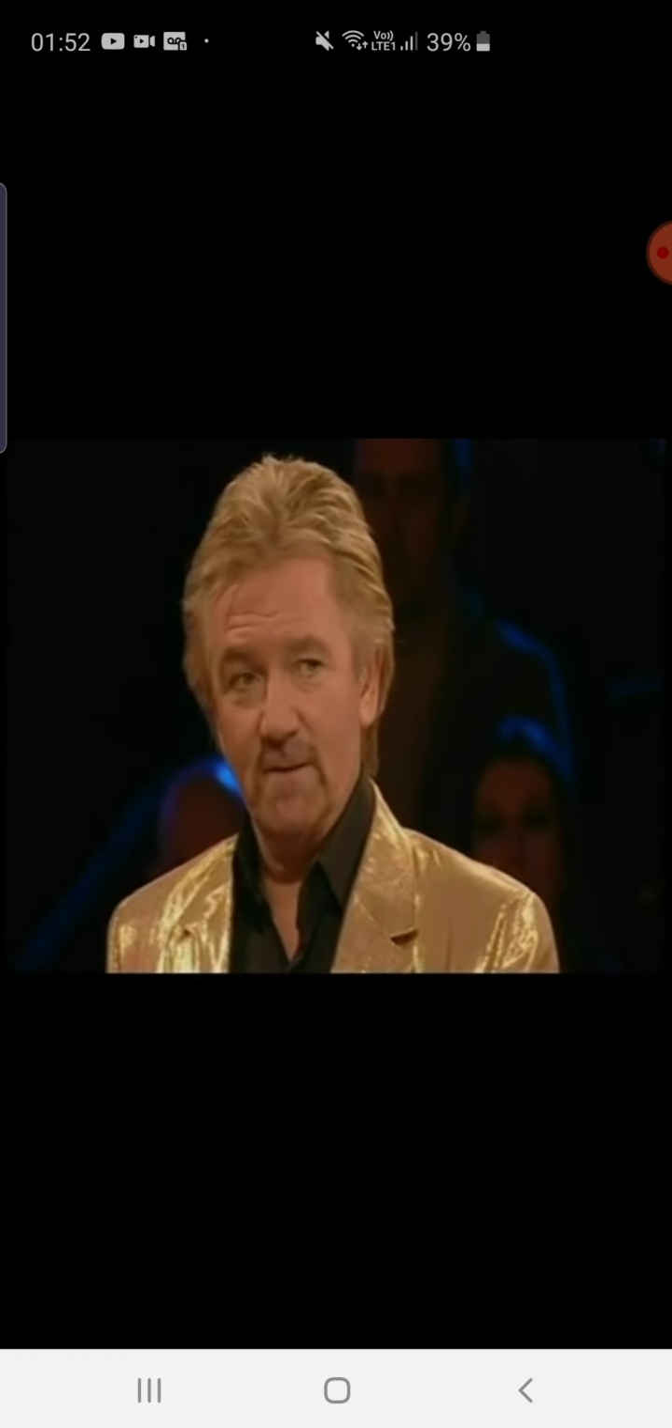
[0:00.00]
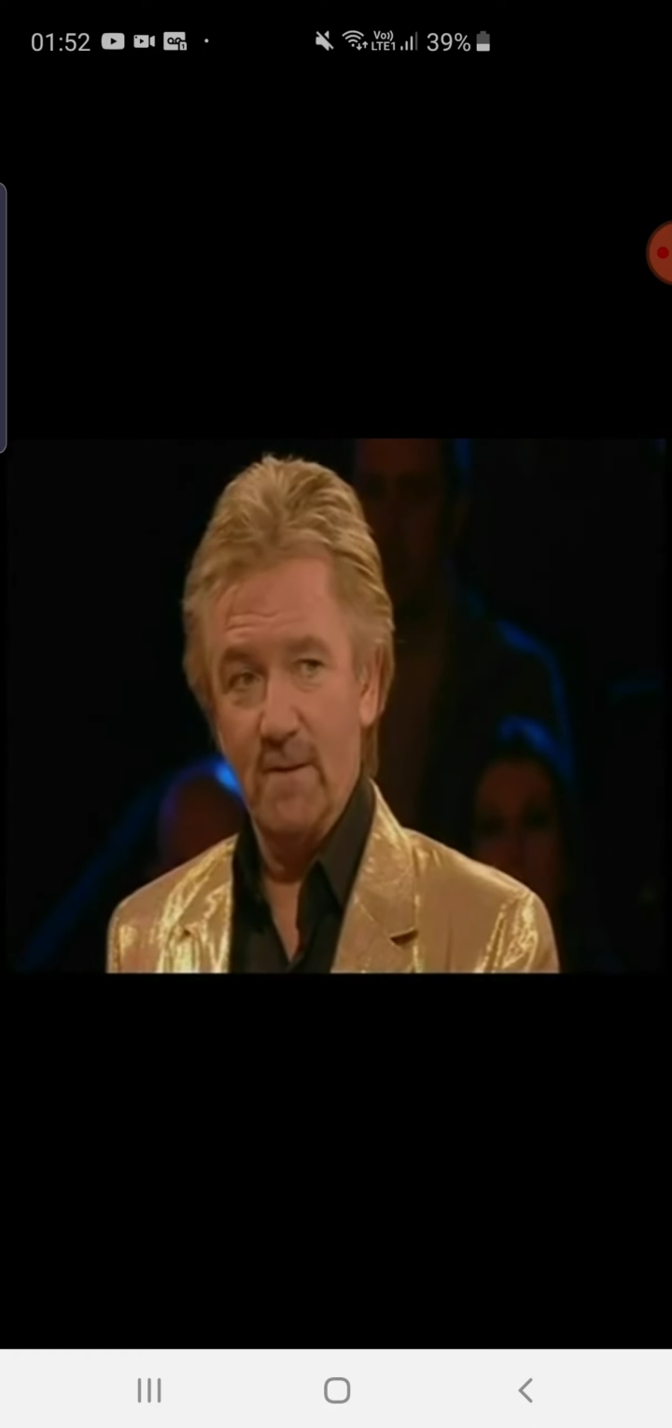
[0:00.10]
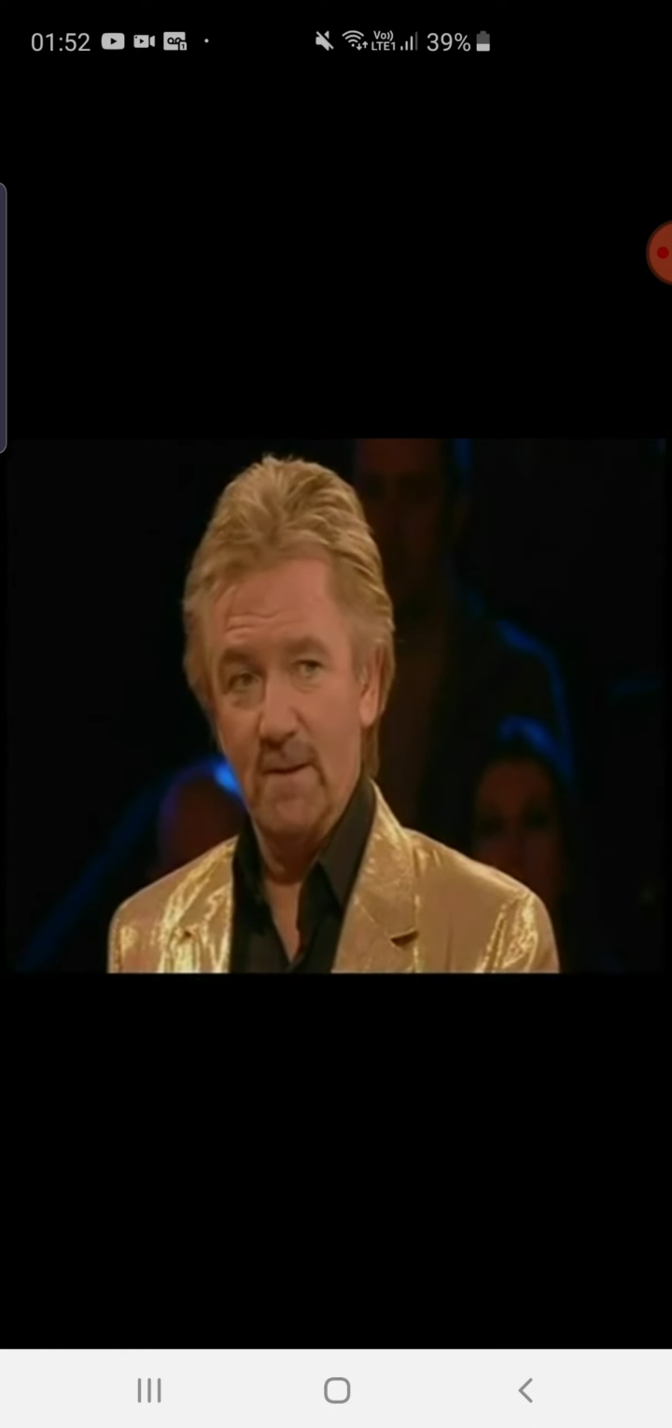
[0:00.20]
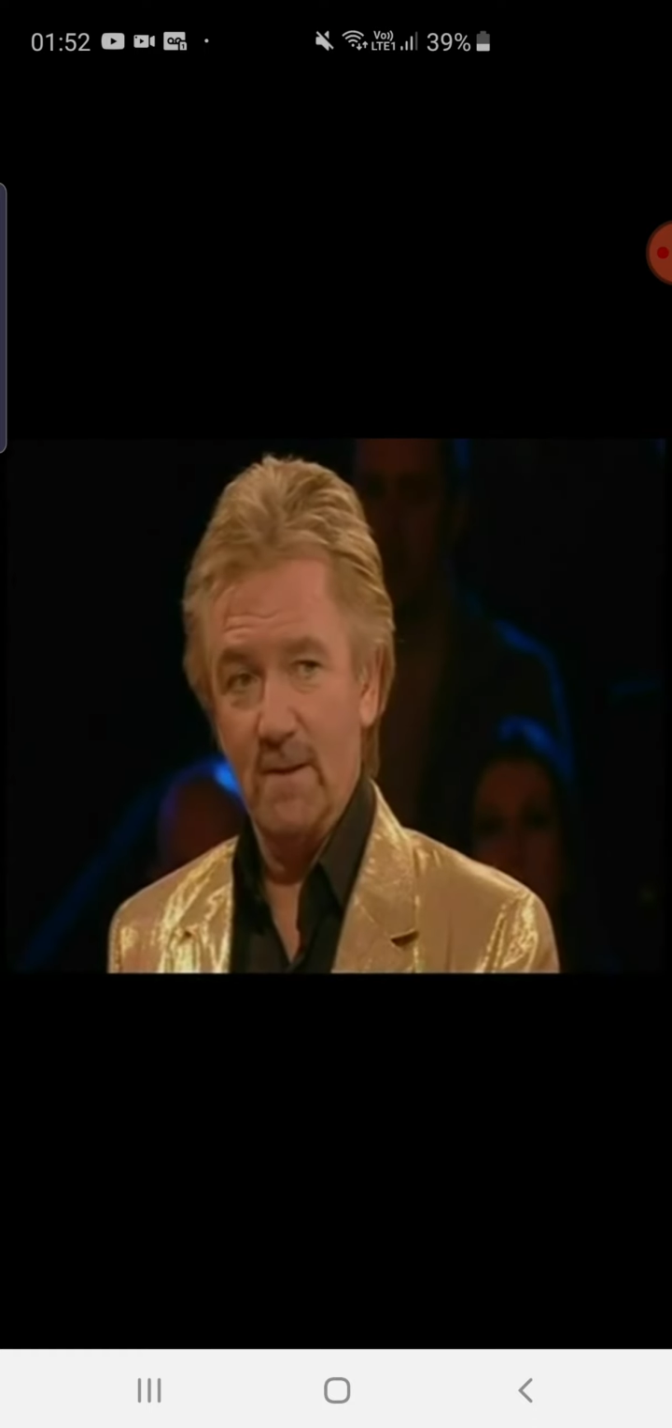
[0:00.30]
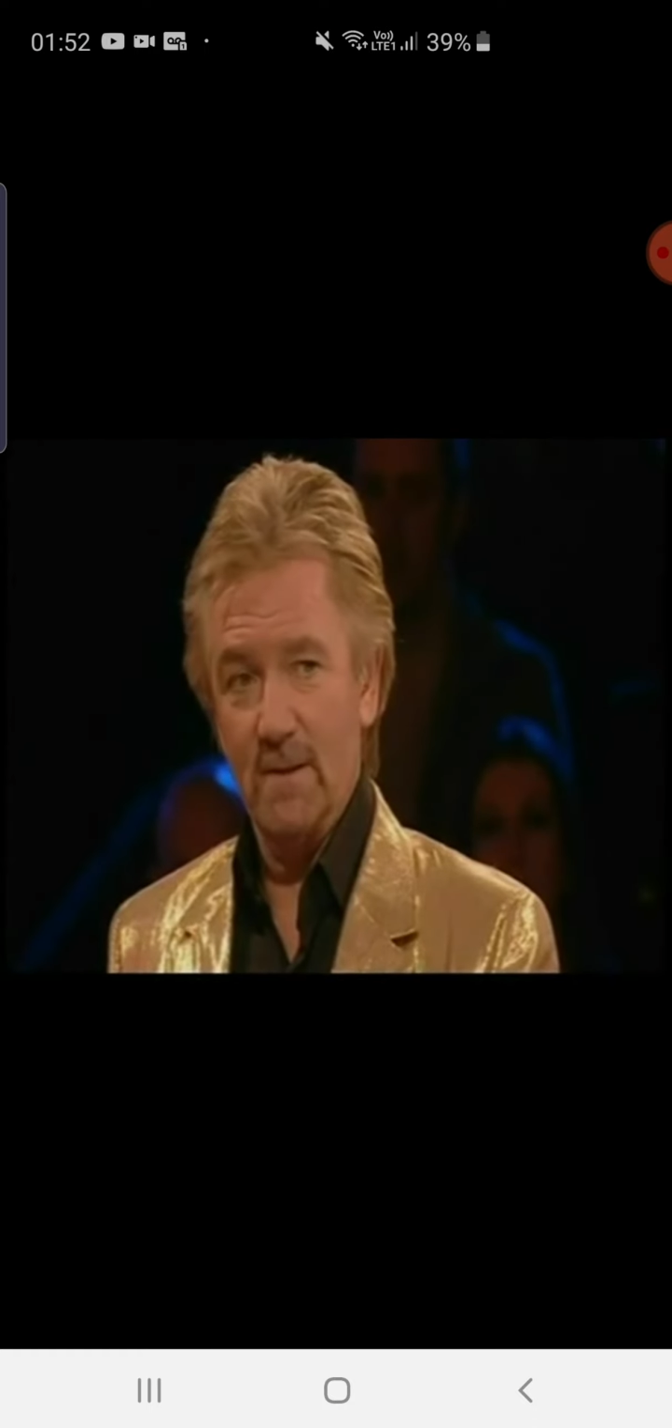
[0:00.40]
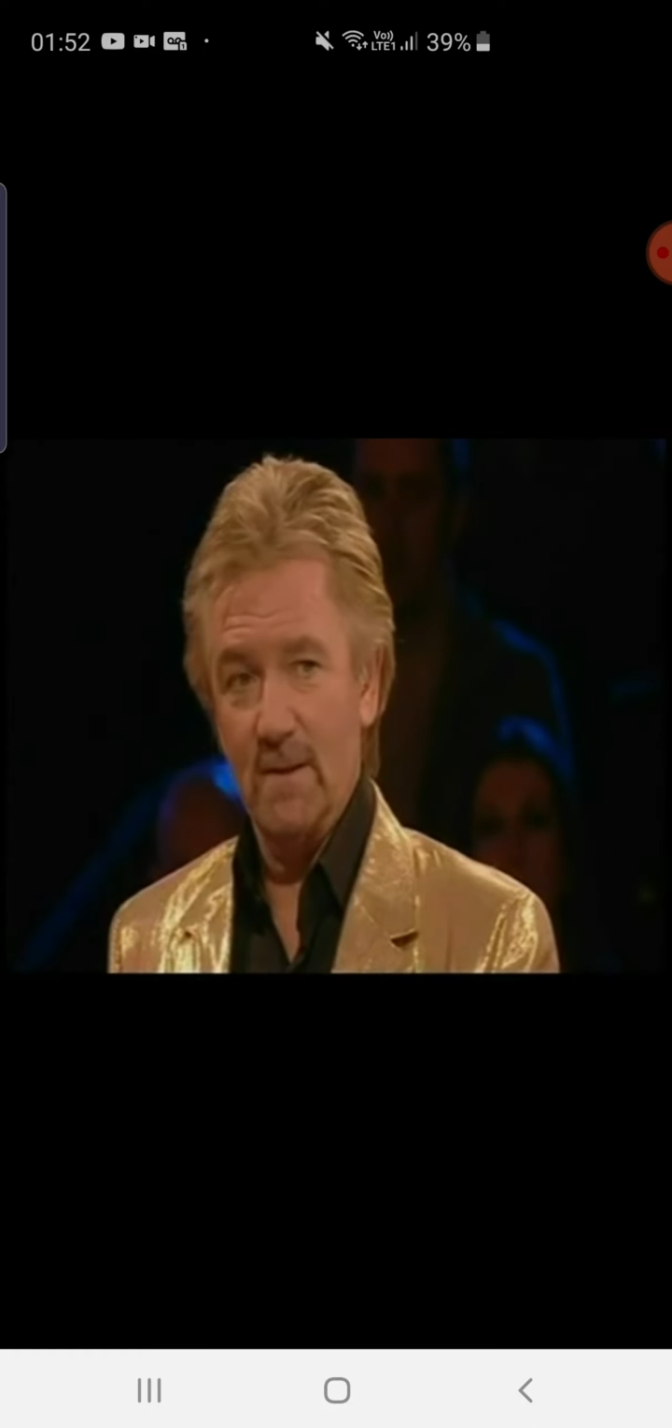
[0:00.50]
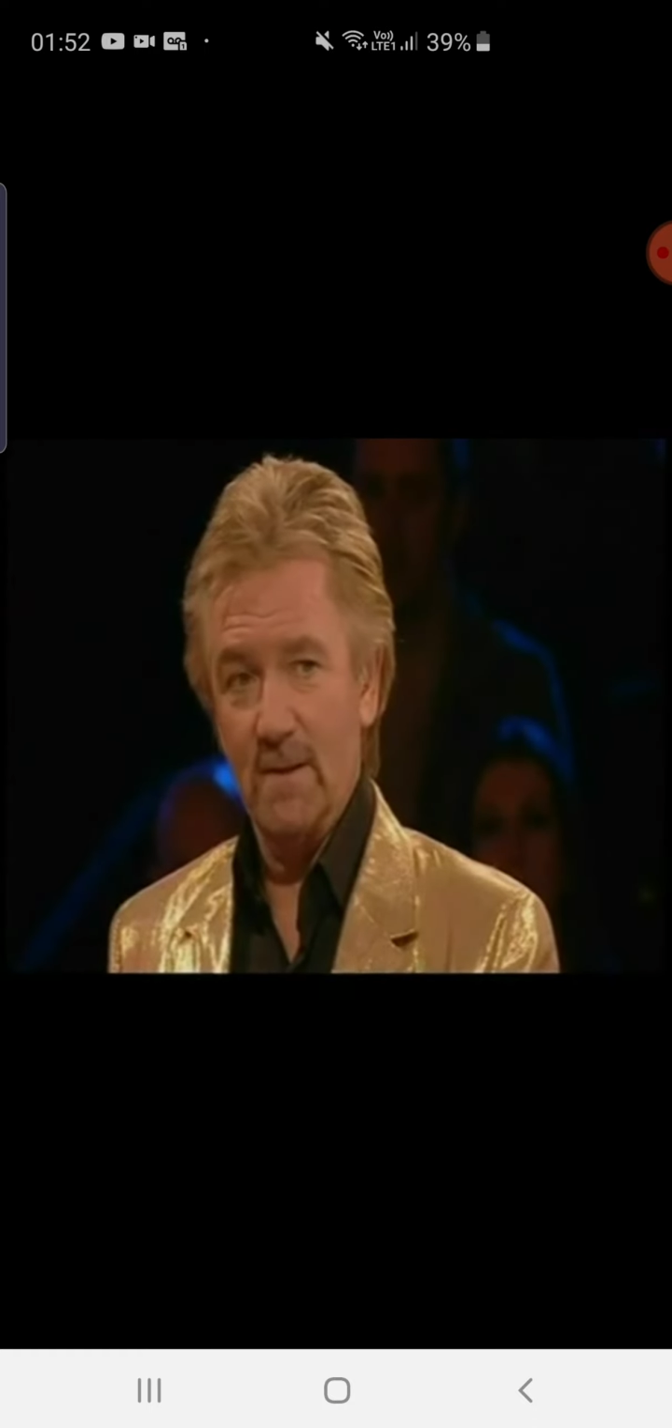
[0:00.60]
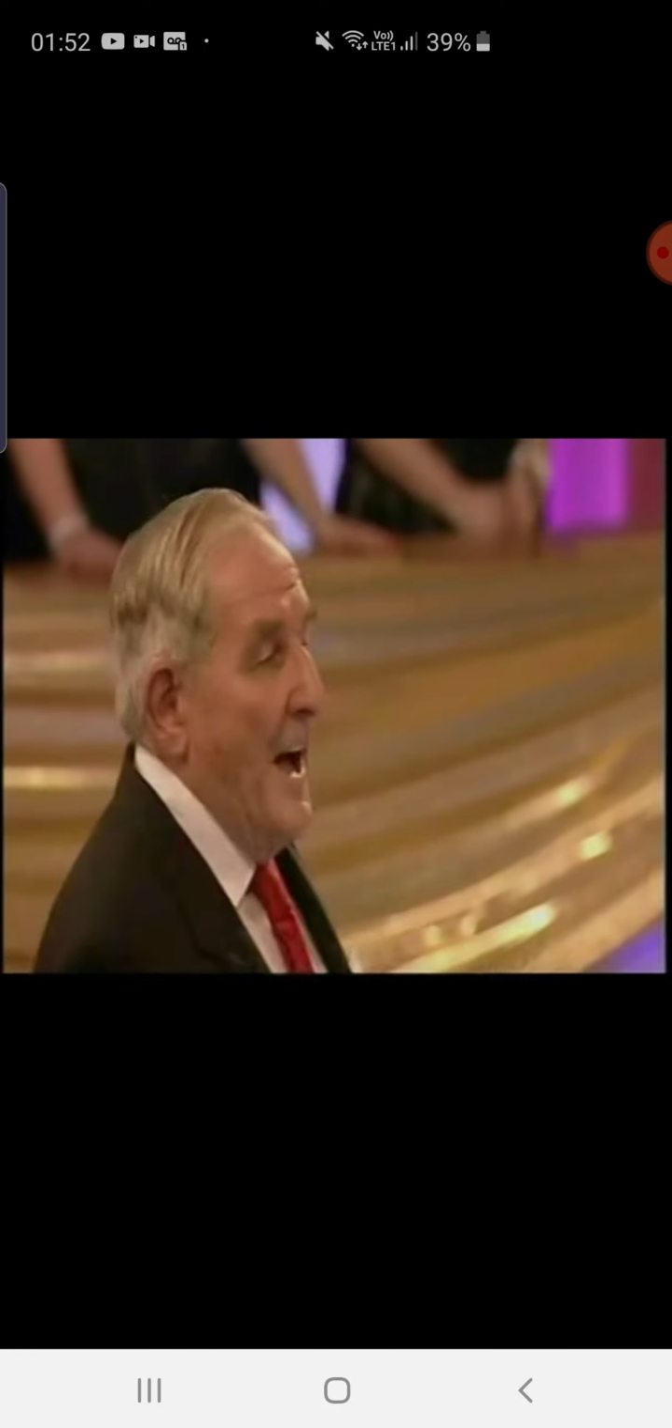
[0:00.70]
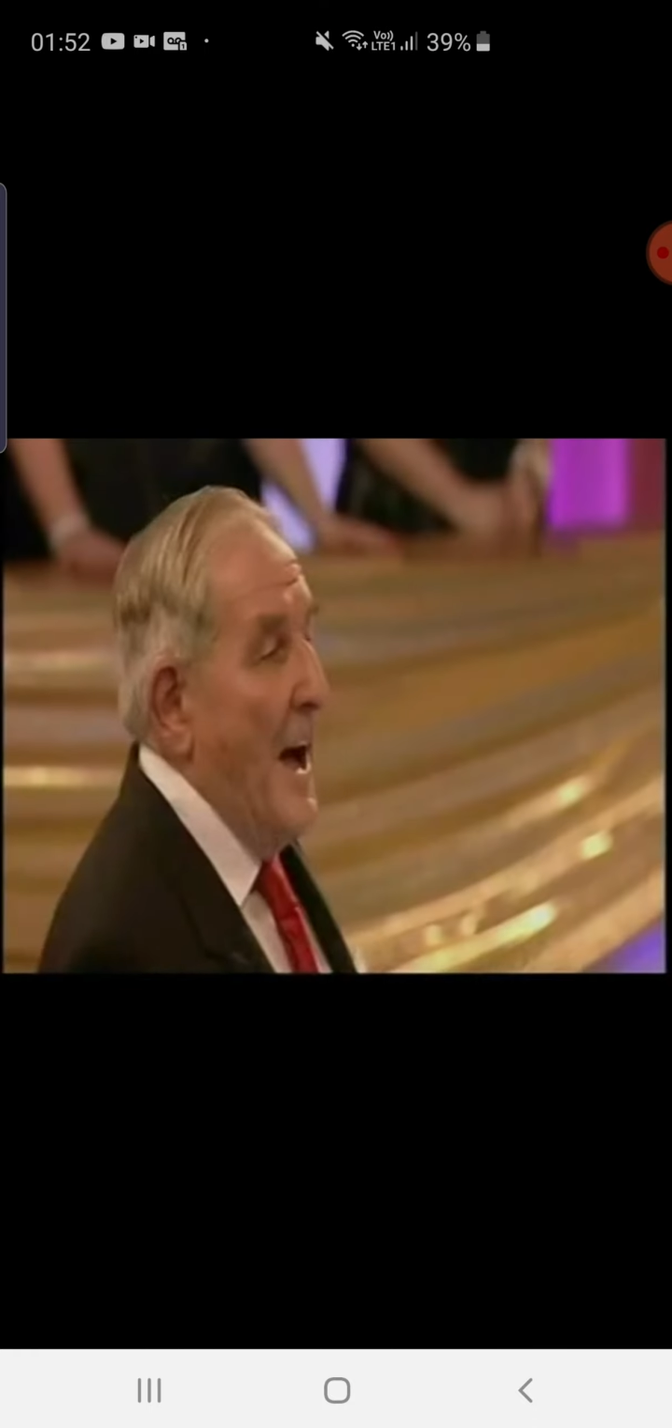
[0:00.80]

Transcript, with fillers: Yeah,